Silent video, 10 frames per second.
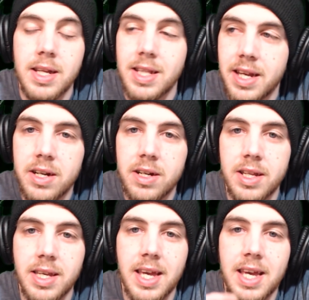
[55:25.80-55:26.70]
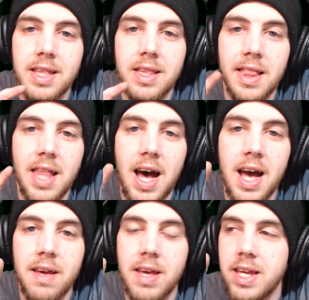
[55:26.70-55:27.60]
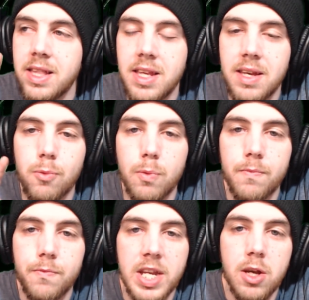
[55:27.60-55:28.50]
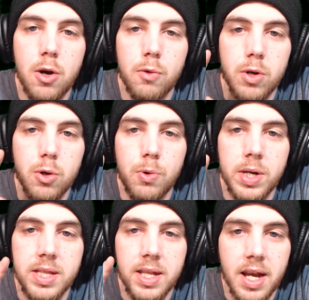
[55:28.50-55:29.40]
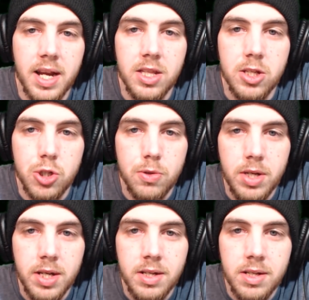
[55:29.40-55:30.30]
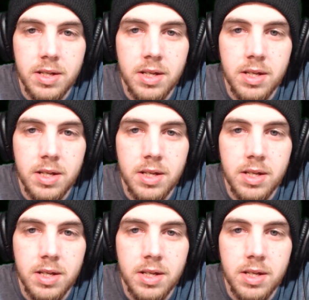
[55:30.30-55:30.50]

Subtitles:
Literally in the video recorded the night of the shooting,